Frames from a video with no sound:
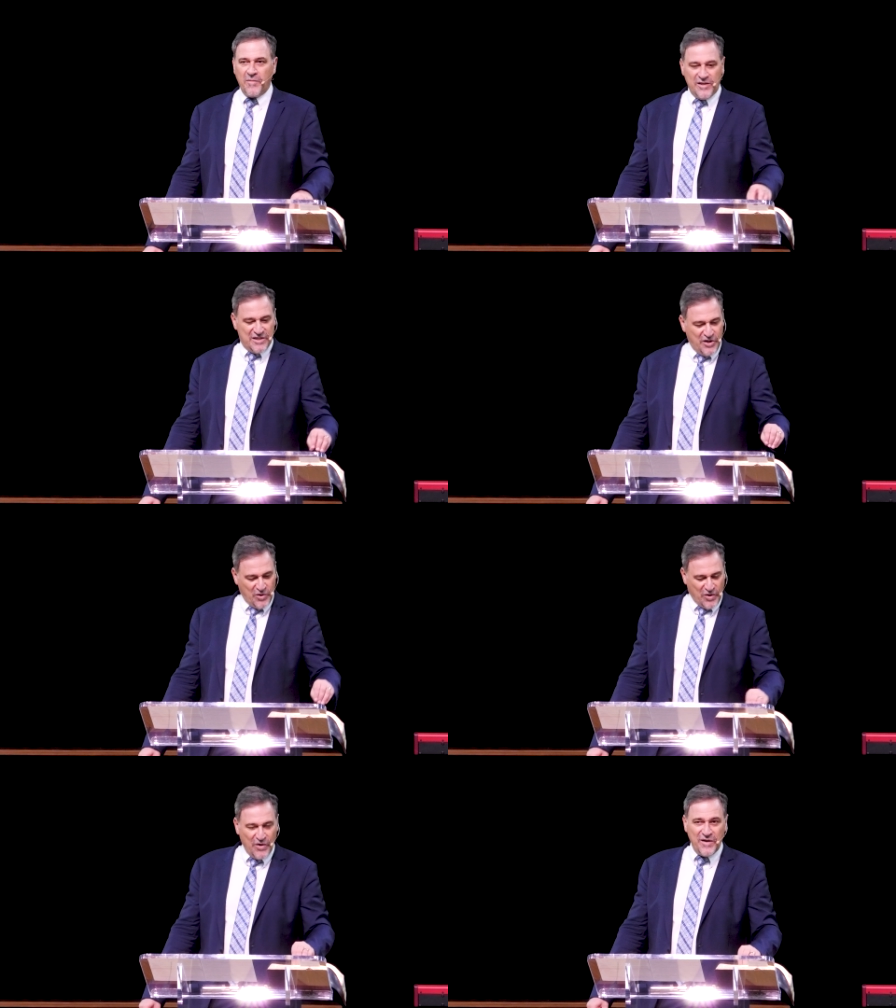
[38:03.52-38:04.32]
going to see your
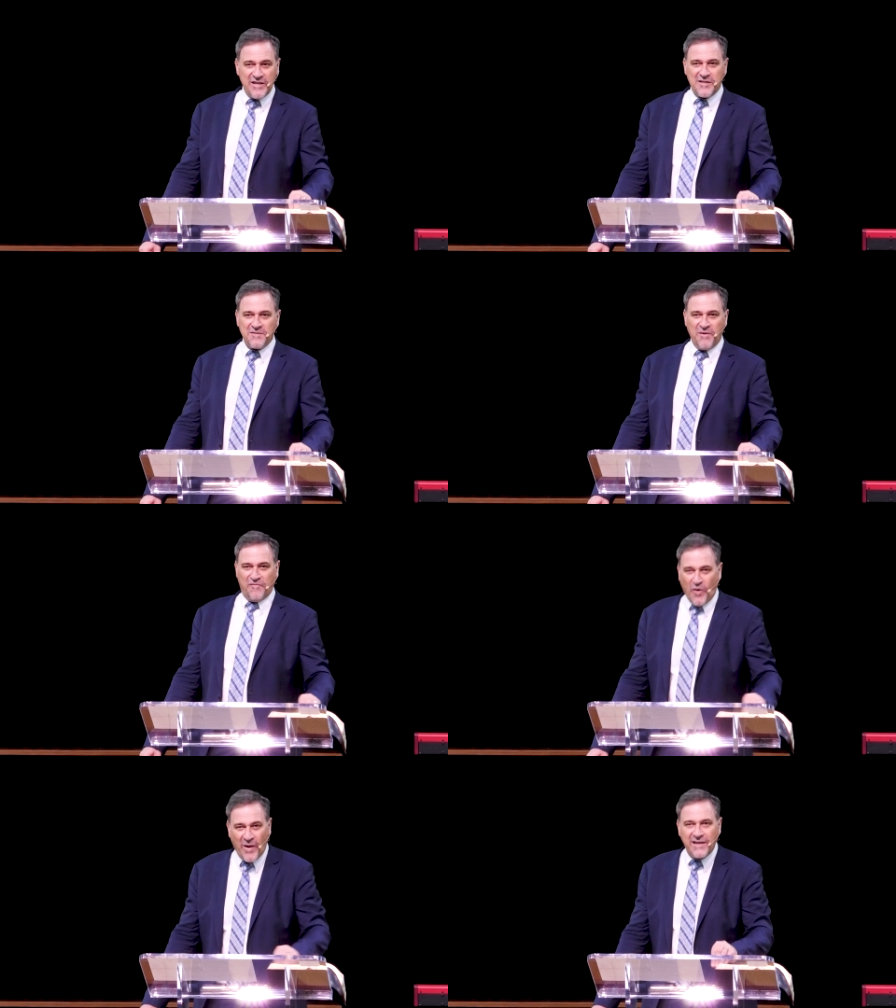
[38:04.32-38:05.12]
goodness
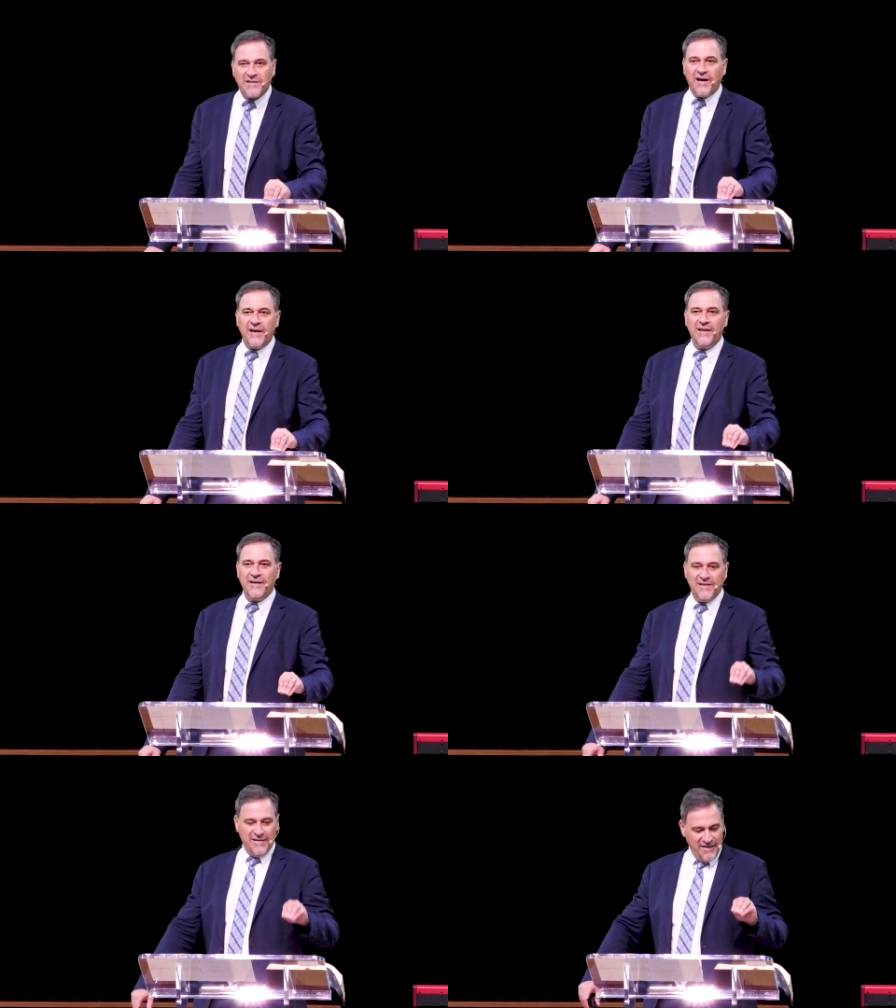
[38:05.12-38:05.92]
before I die.
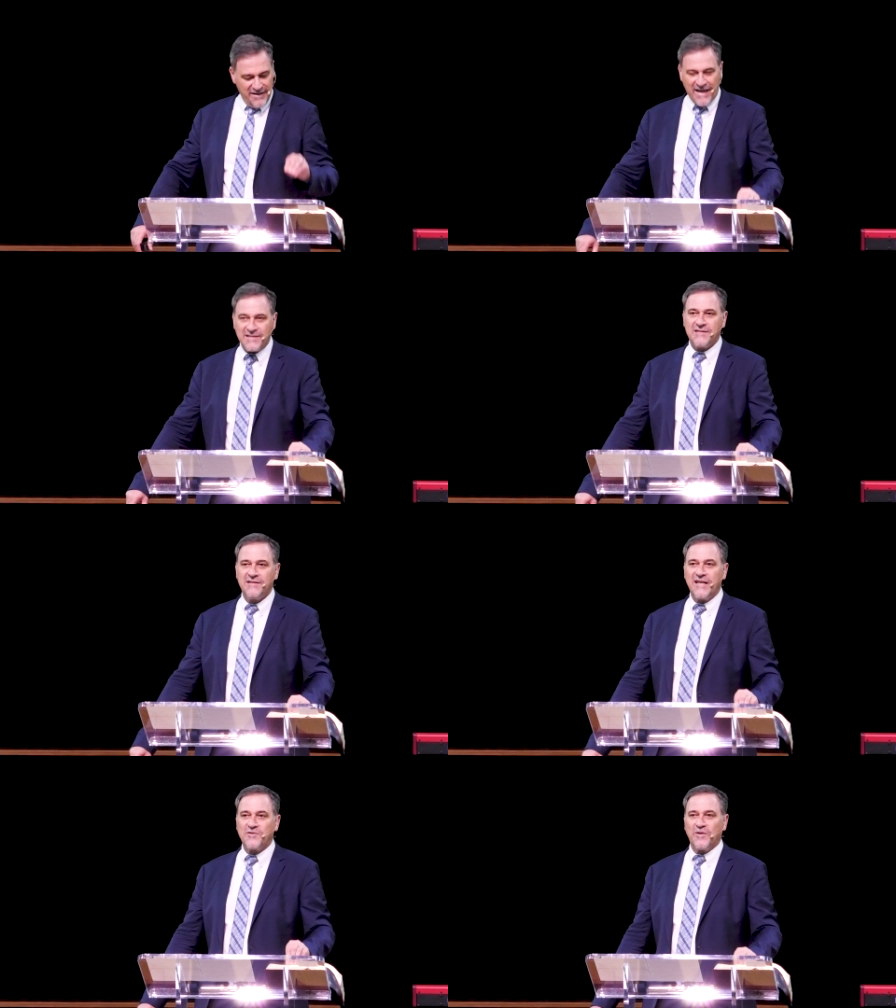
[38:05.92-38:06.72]
Yes,
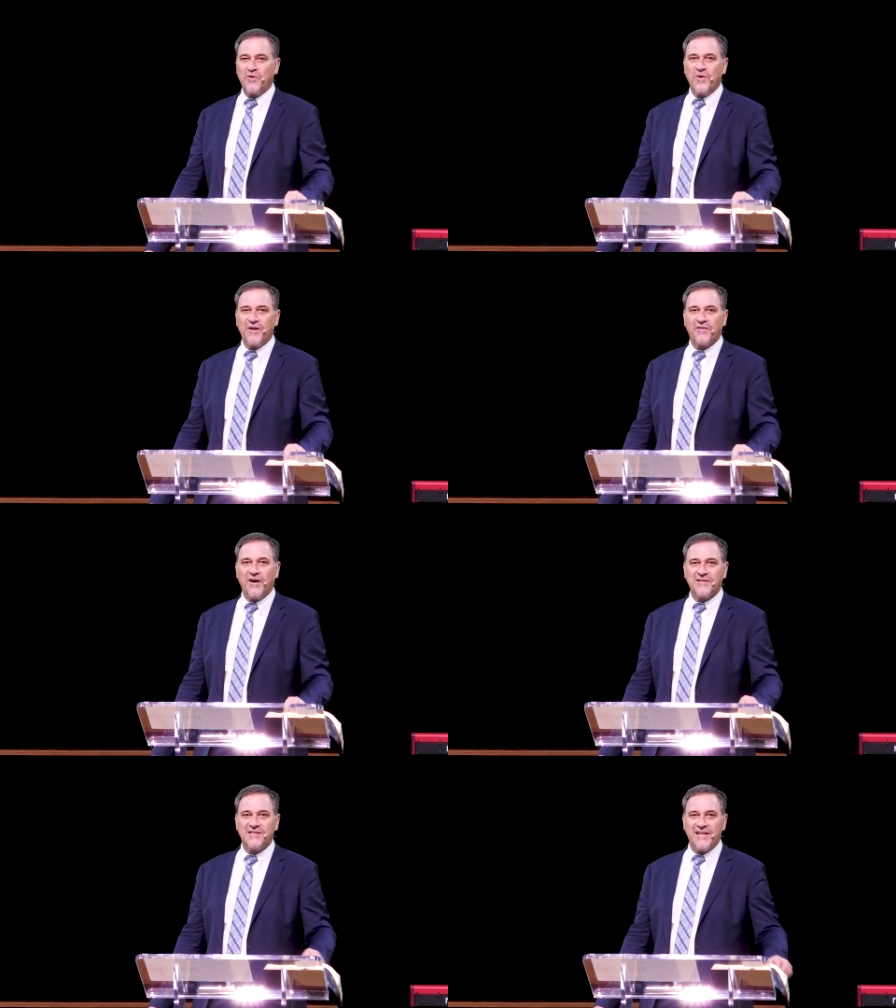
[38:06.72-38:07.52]
that's what the word of
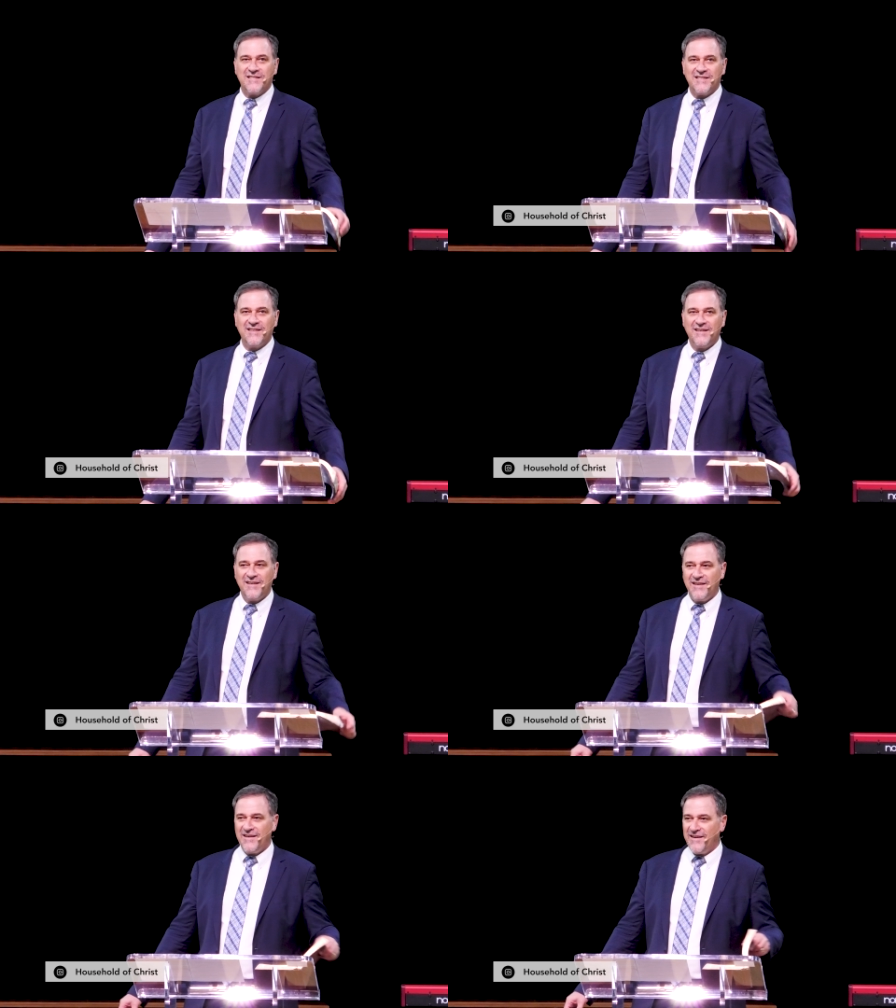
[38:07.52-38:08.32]
God says.
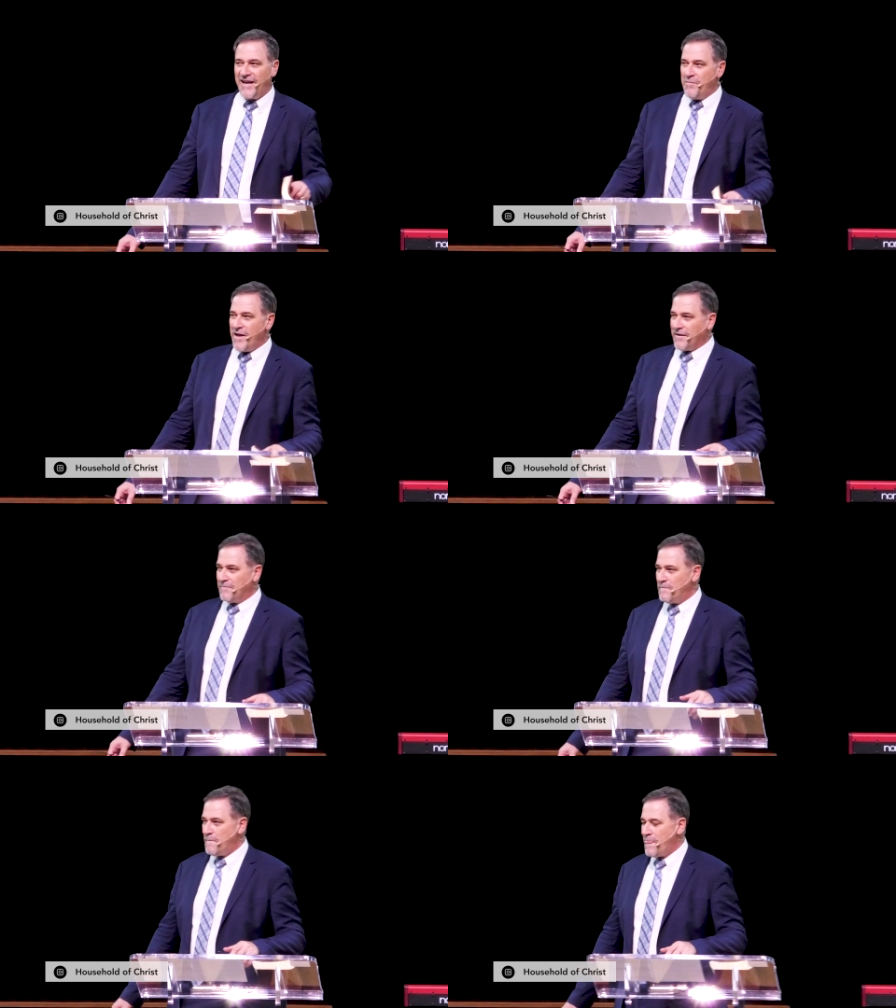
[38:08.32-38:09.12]
Amen.
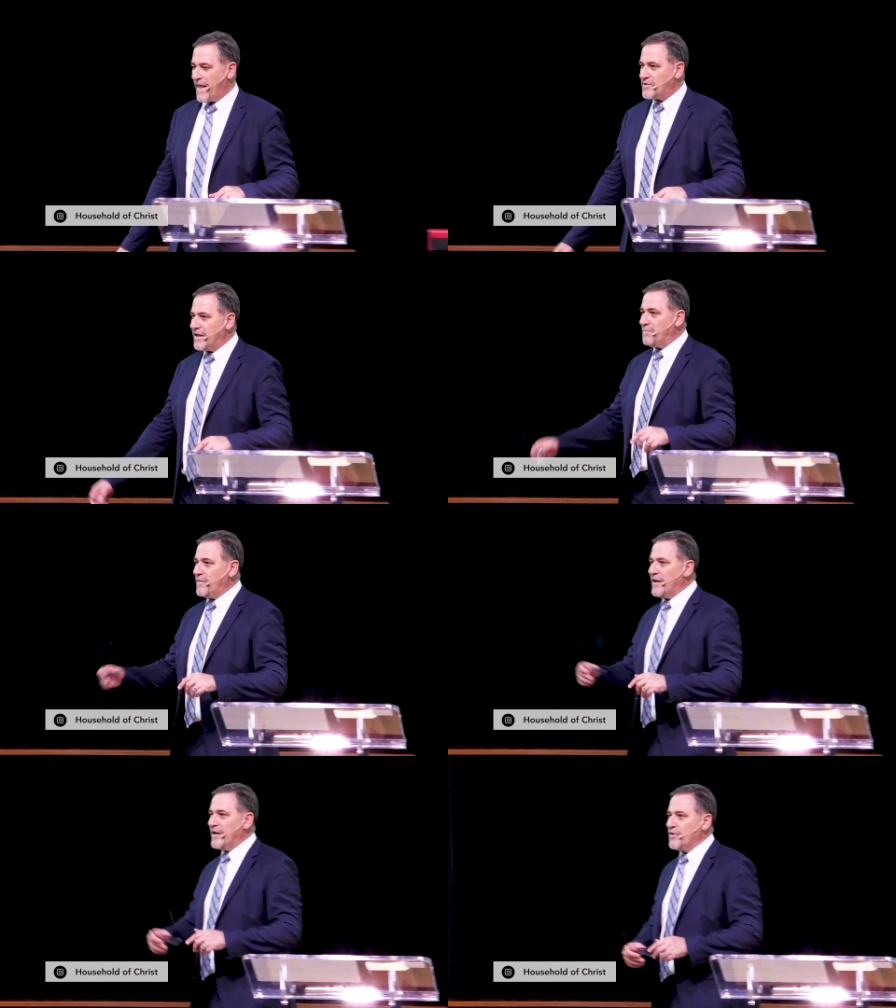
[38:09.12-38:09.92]
So let me
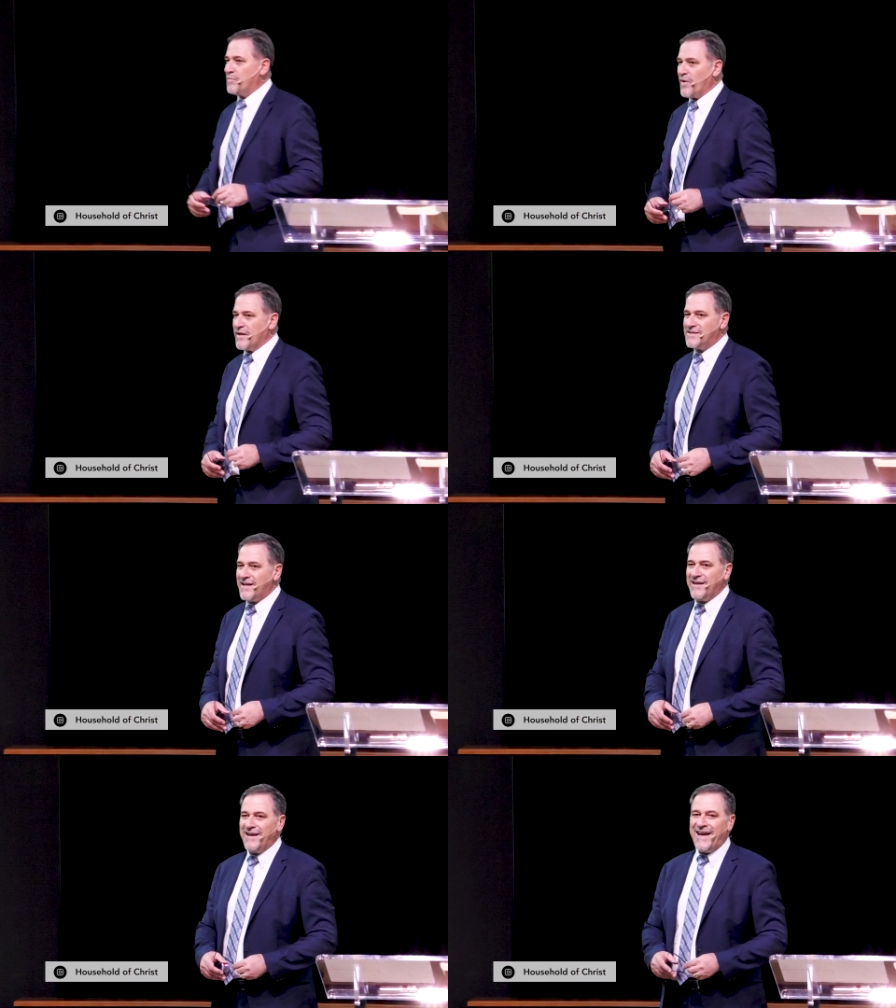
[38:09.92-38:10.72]
hear you pray.
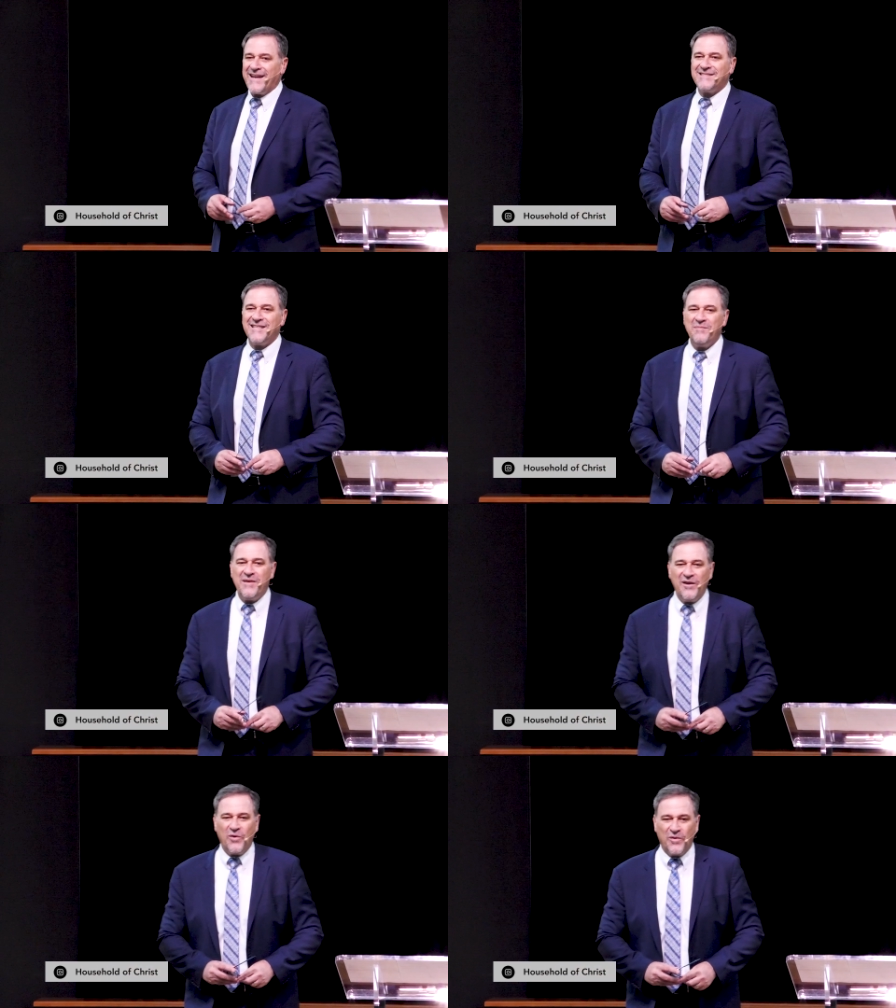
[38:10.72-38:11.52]
Say, Act in
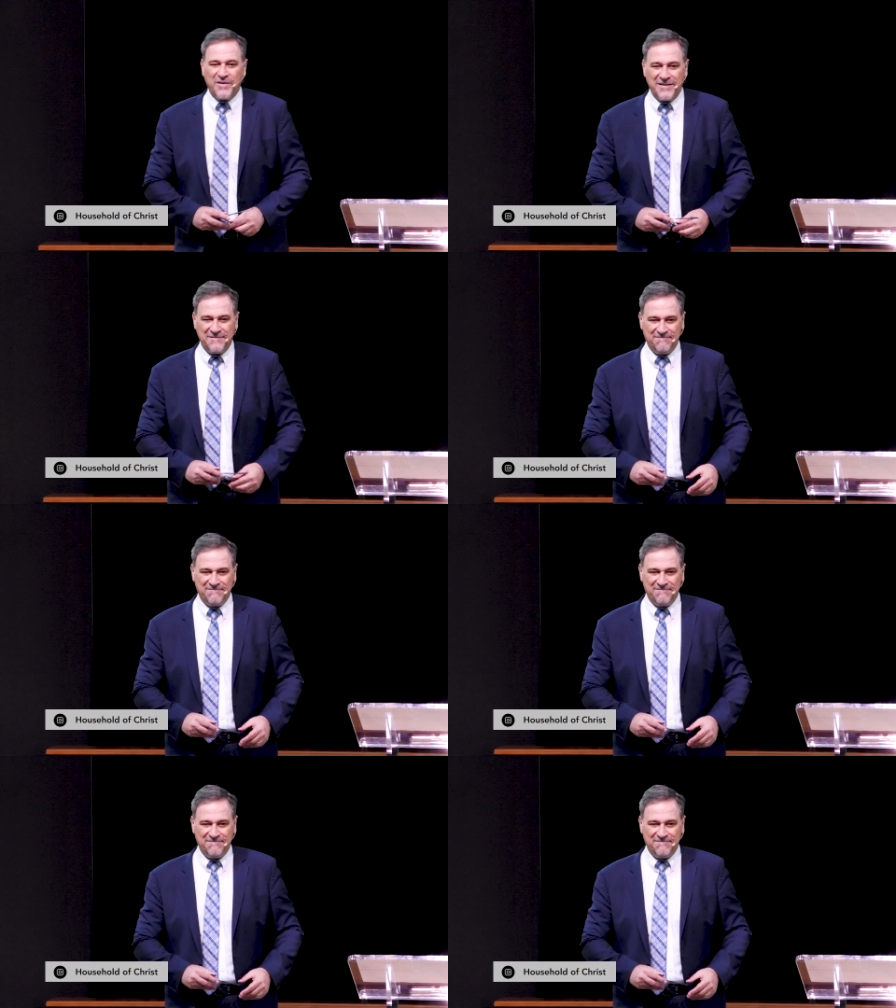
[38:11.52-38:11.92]
me, Lord.